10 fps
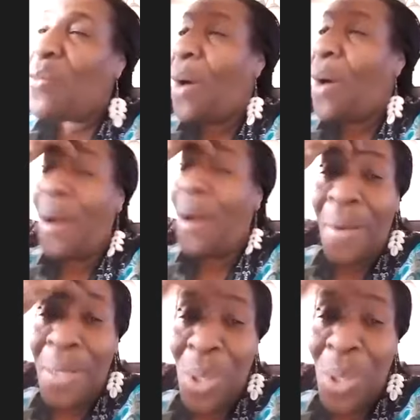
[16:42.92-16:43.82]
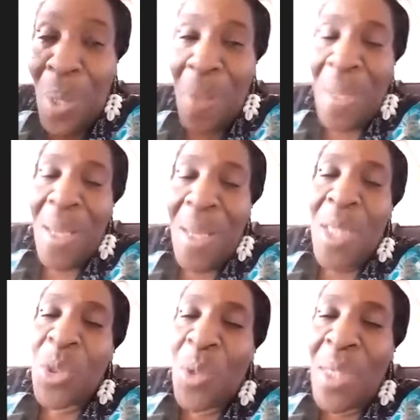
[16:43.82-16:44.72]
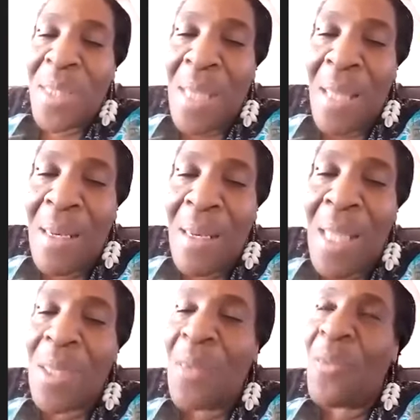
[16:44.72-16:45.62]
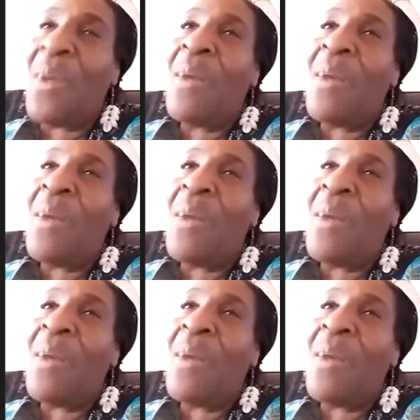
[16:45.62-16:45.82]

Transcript: for her, you know? So, it's a lot of